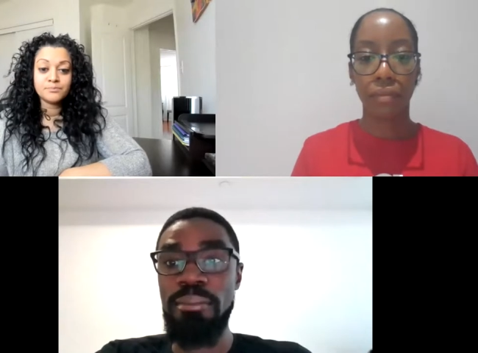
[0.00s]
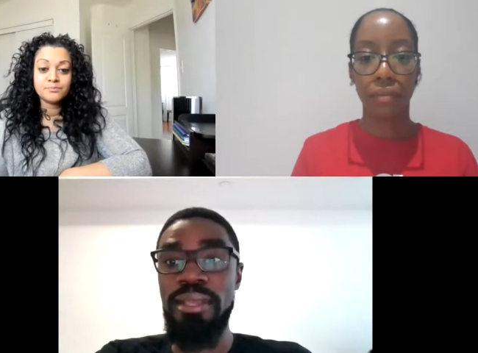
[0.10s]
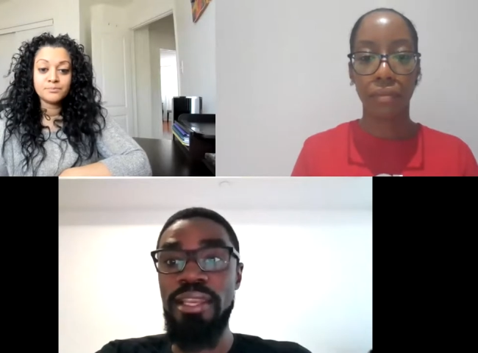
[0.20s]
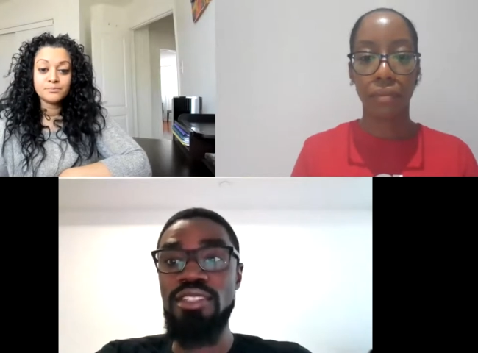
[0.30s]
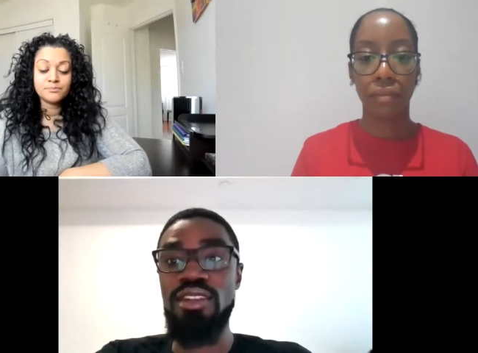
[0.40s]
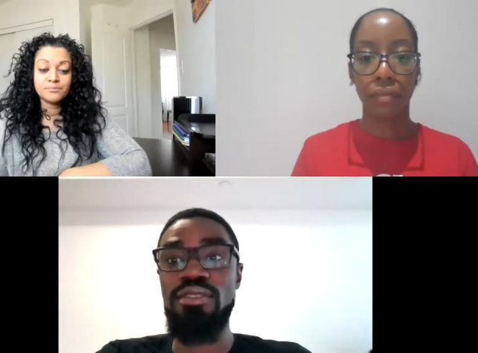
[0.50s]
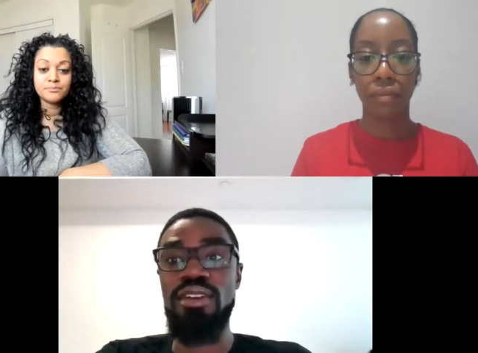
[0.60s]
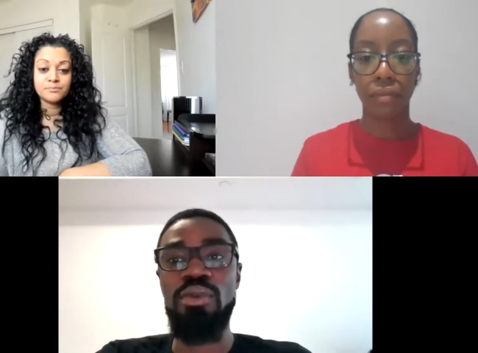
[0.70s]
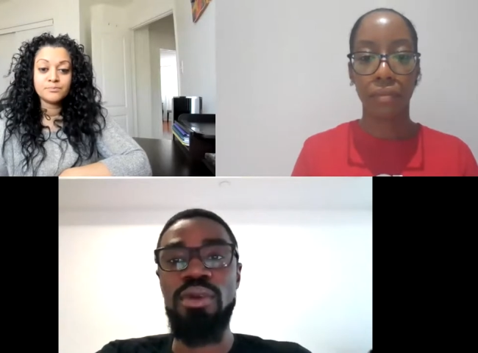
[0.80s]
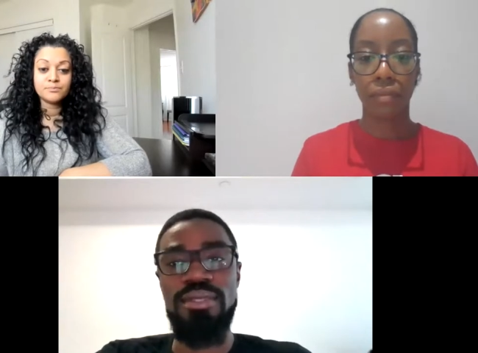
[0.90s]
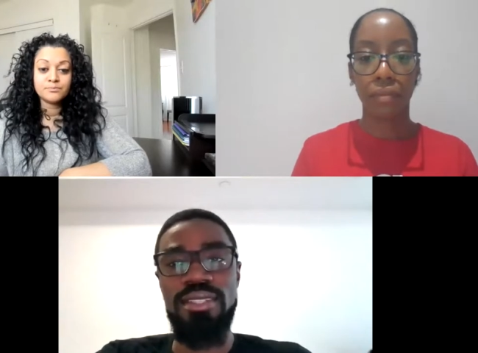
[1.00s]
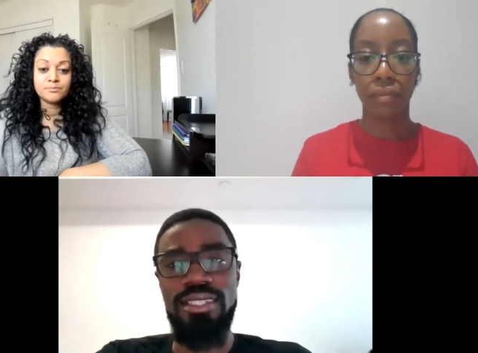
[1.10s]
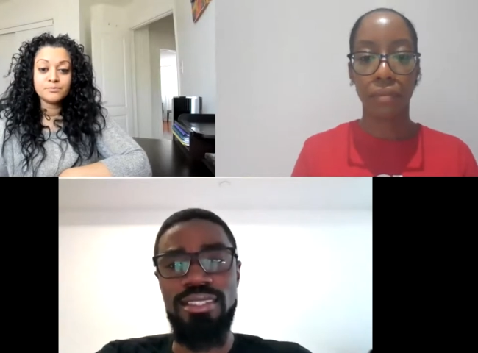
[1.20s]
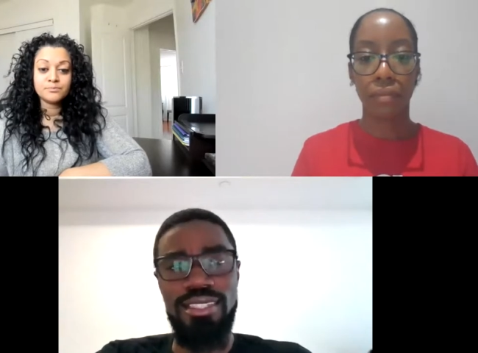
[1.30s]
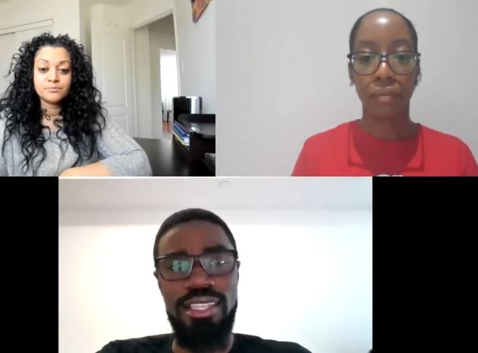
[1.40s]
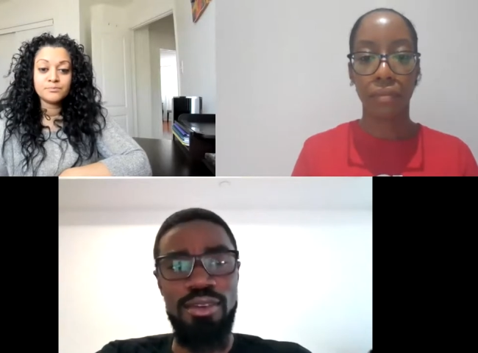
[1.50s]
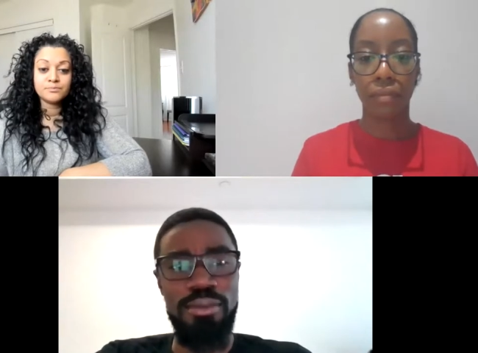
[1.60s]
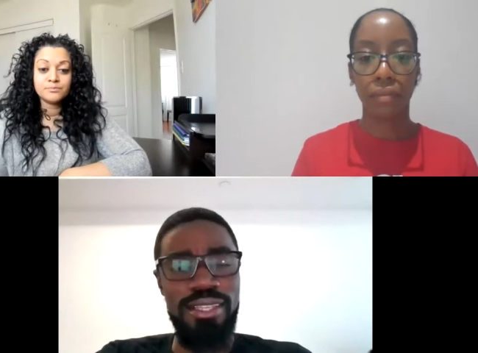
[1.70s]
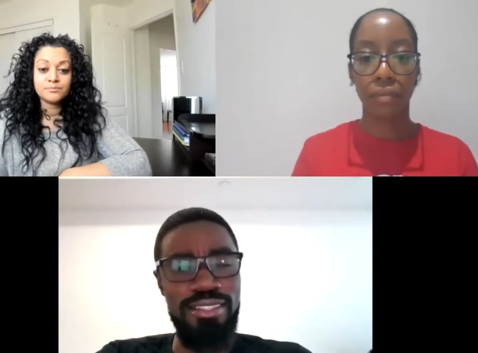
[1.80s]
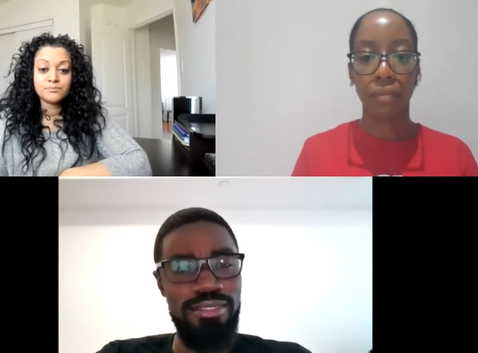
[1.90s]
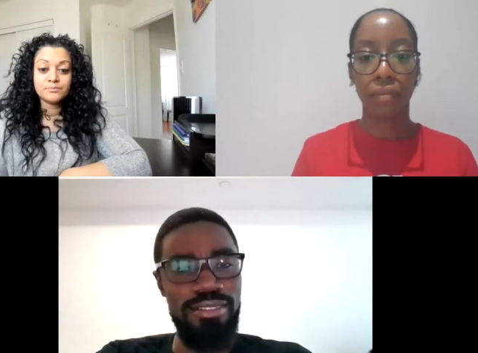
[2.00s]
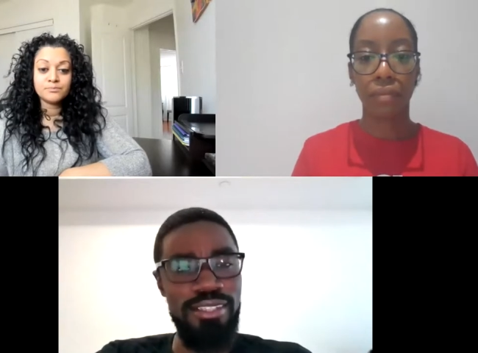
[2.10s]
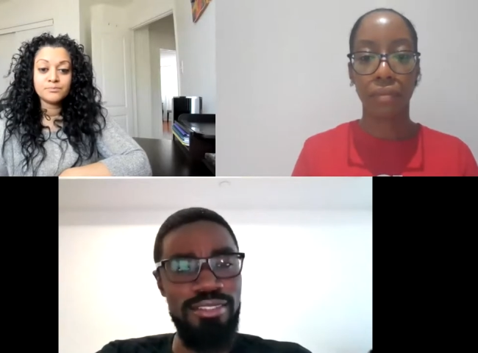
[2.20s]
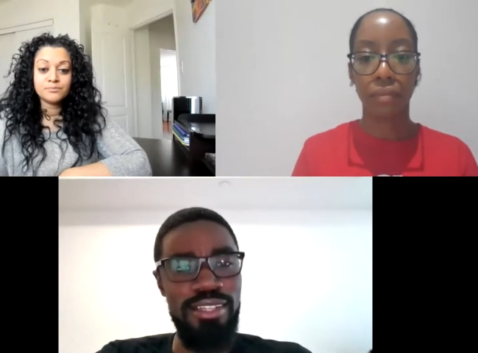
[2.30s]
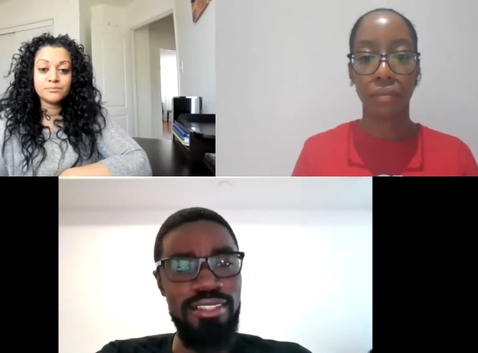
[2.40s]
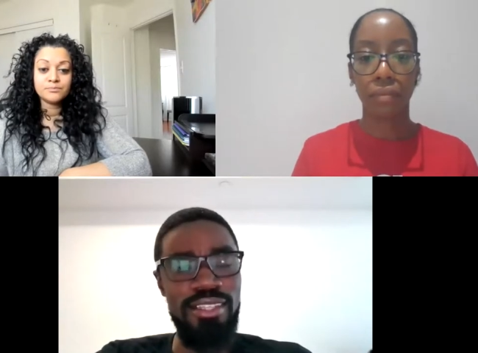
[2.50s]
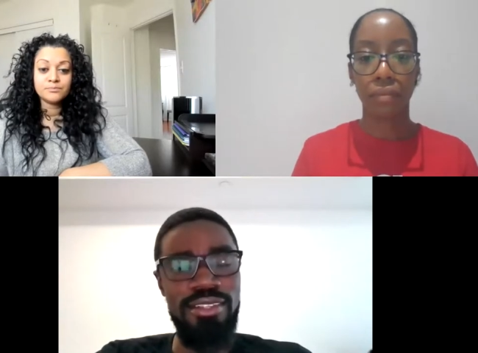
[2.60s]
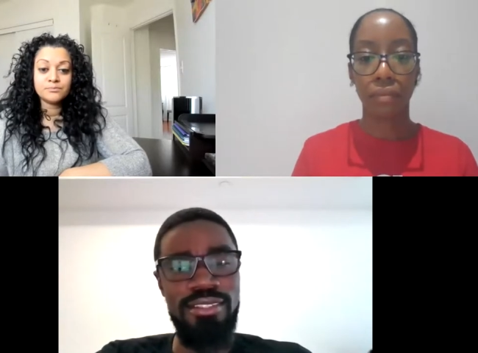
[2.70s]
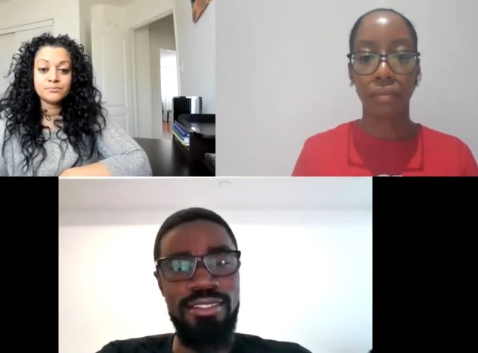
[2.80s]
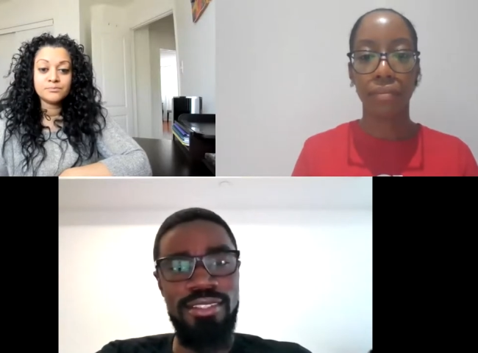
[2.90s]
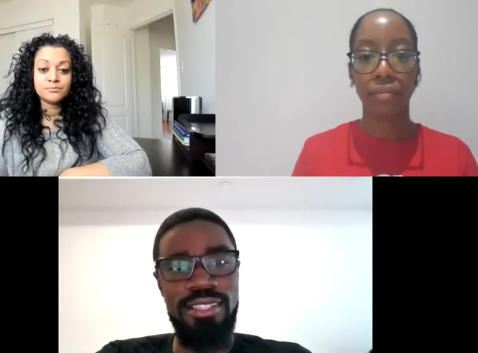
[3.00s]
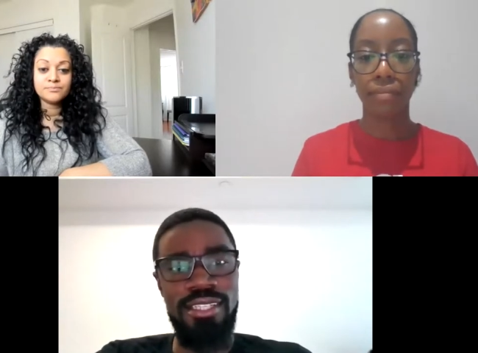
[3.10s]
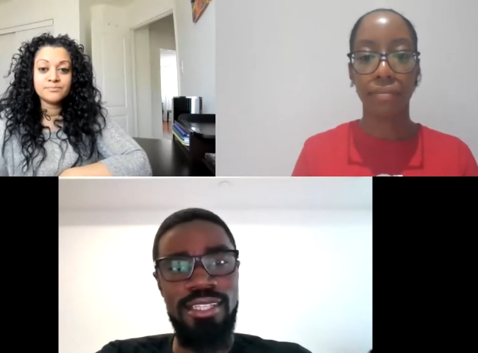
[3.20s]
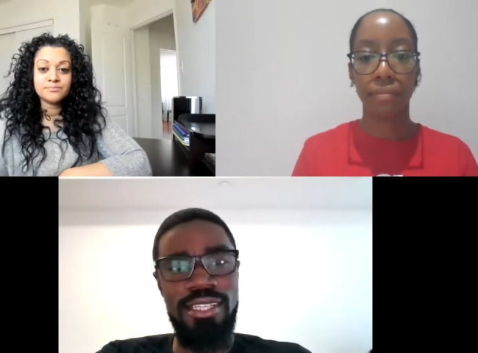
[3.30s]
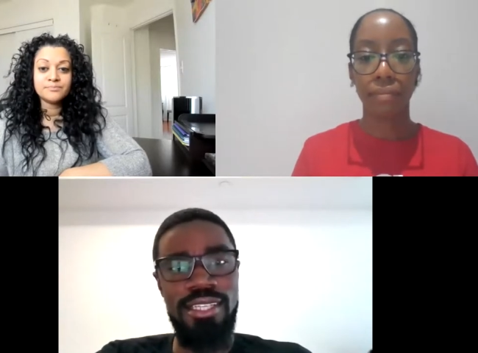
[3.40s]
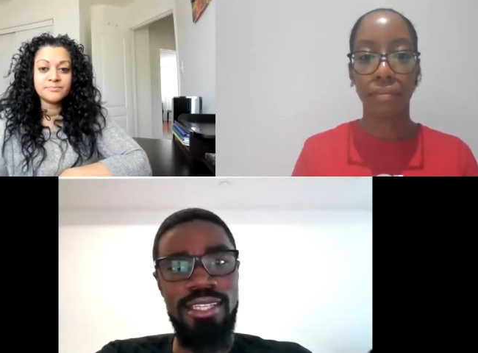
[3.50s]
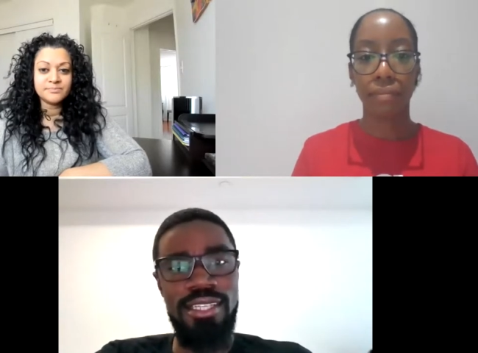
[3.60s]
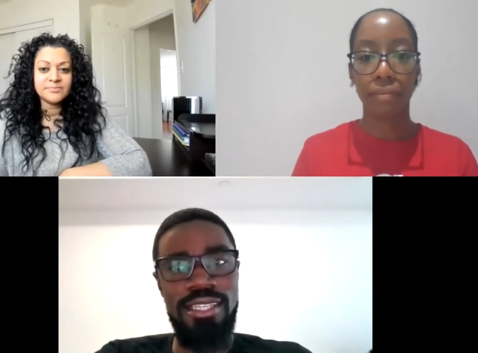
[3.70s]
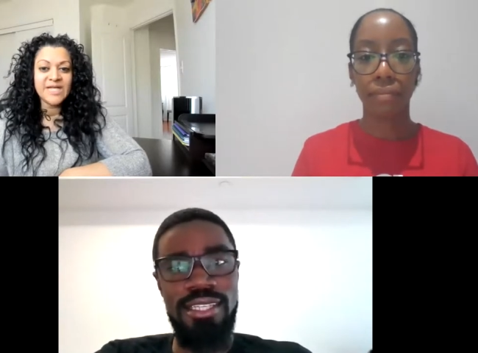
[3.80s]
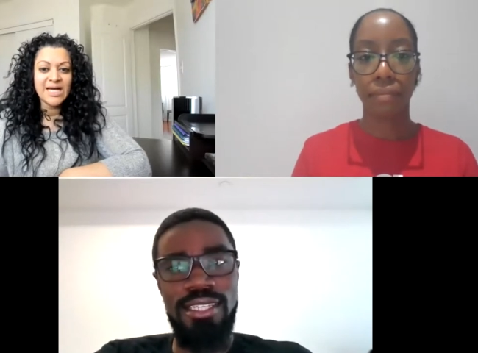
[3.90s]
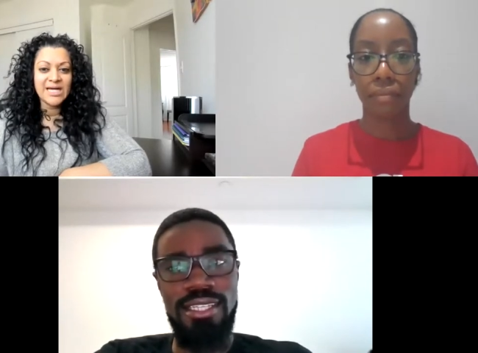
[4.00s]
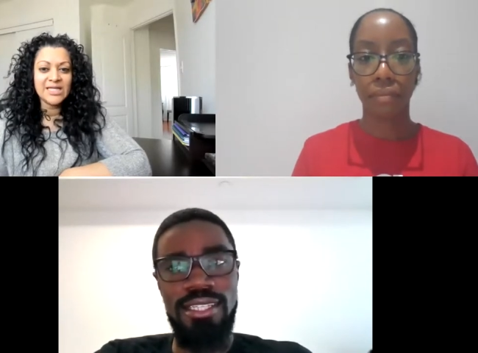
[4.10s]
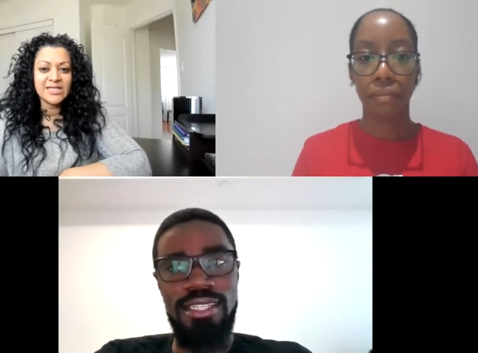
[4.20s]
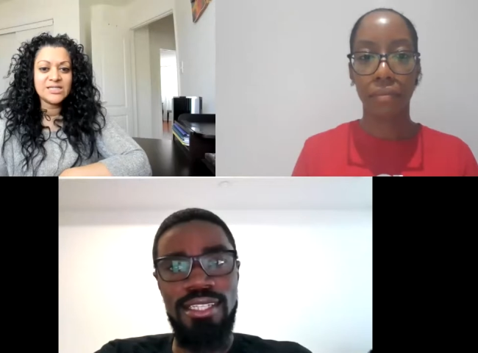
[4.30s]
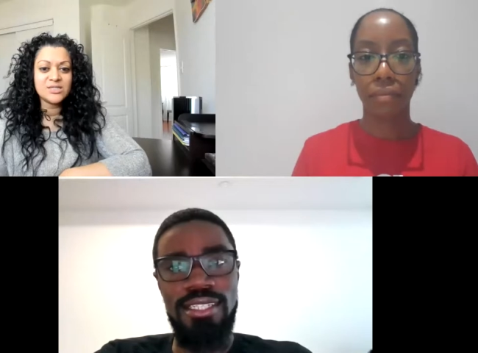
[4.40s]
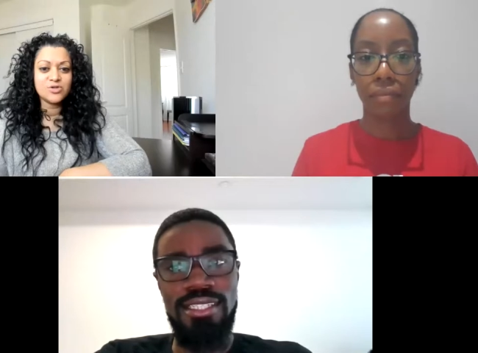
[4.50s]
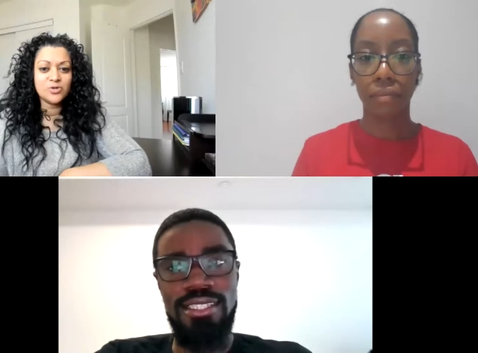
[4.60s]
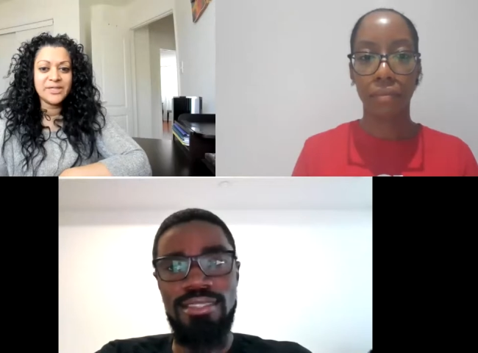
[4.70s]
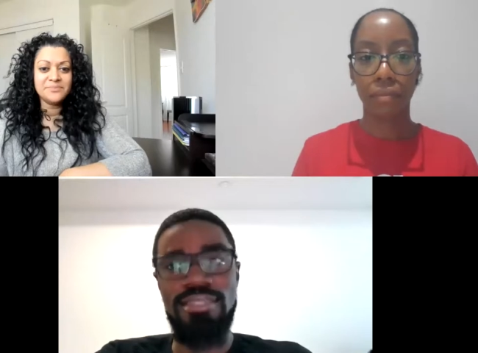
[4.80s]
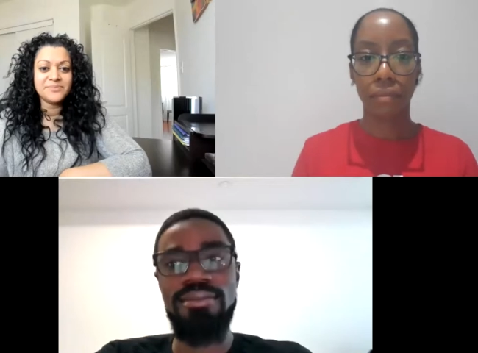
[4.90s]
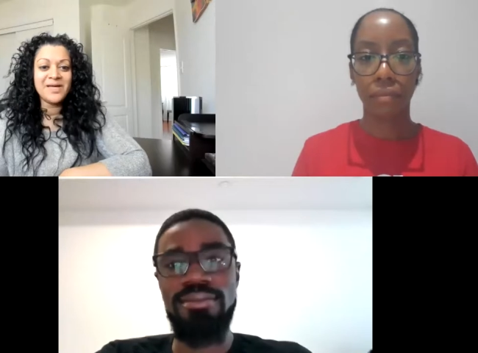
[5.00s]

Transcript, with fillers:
Speaker 1: page of our website. I hope that's correct, right, Taryn?
Speaker 2: I think so, Joy.